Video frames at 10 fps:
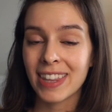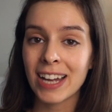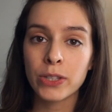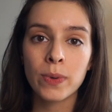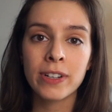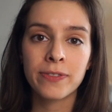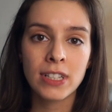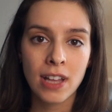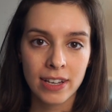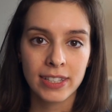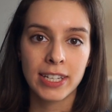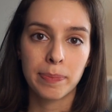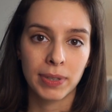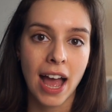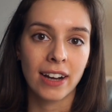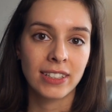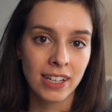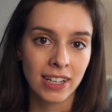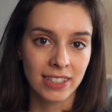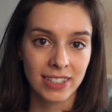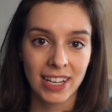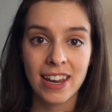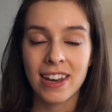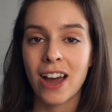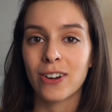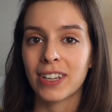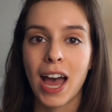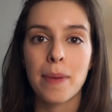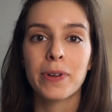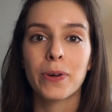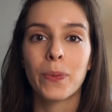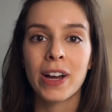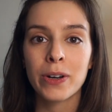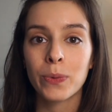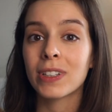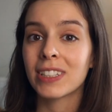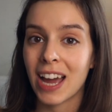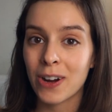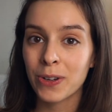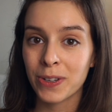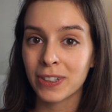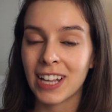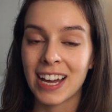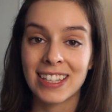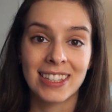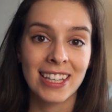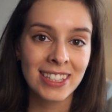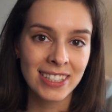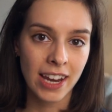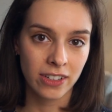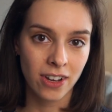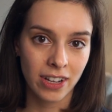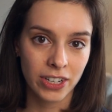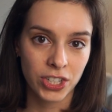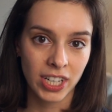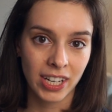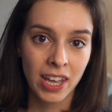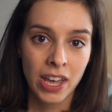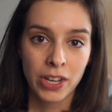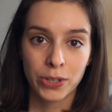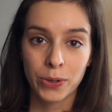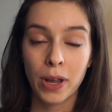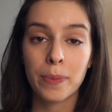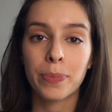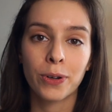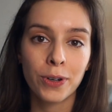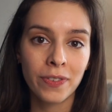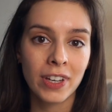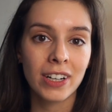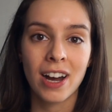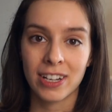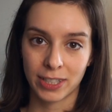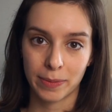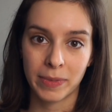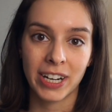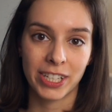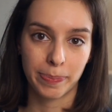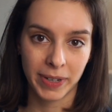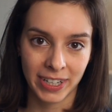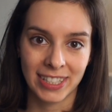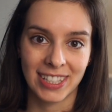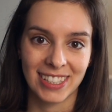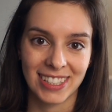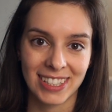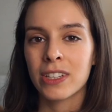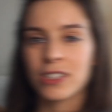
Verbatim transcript: that's what Velocity Black does. And now Capital One will now utilize this technology technology to improve their customer experiences.